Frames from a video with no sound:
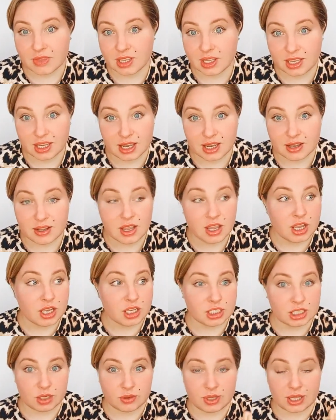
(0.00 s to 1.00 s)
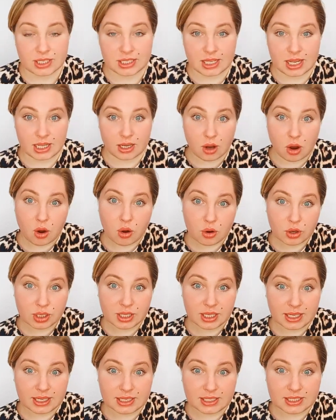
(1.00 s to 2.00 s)
Yeah, so that's like or
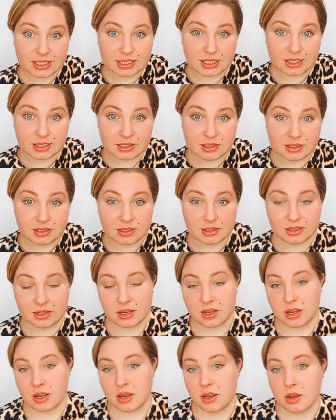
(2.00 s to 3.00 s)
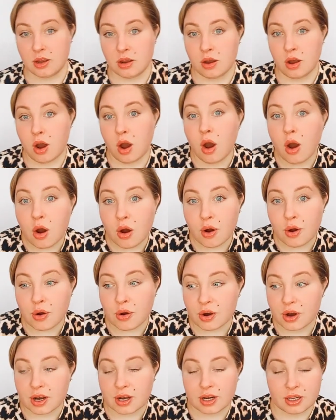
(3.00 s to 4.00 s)
this,
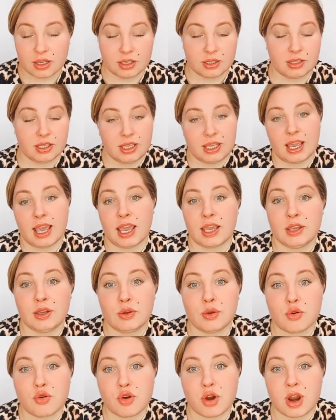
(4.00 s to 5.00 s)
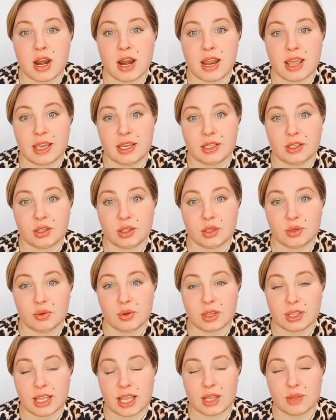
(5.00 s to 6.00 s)
or yeah, you relate to
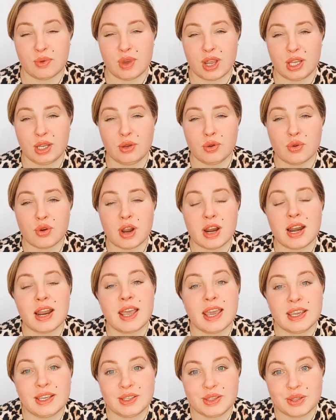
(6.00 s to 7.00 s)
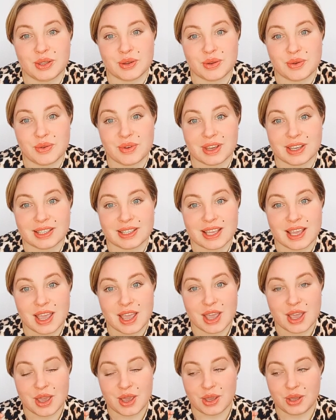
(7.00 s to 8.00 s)
it, and when you relate to it,
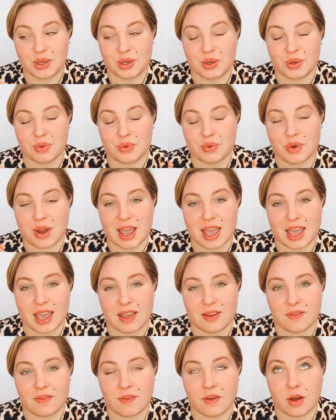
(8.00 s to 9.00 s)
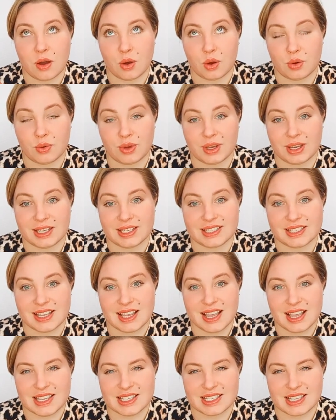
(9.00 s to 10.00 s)
you have always,
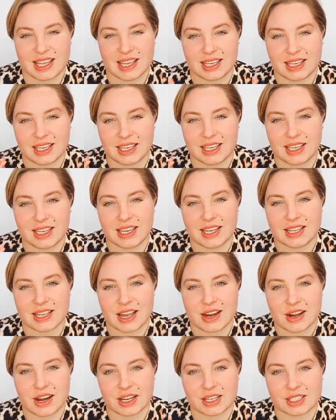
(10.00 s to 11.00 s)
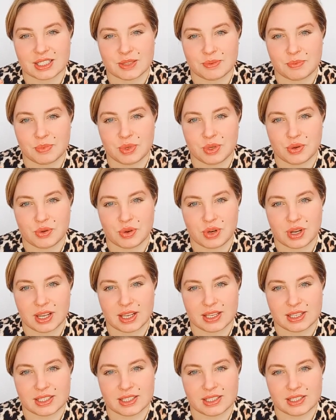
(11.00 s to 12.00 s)
it's like inner
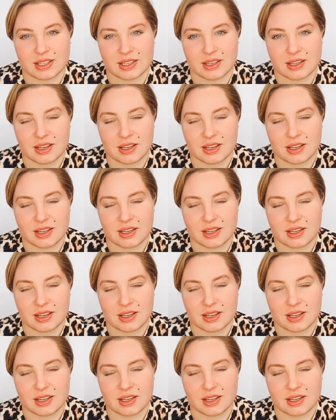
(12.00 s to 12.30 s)
experience.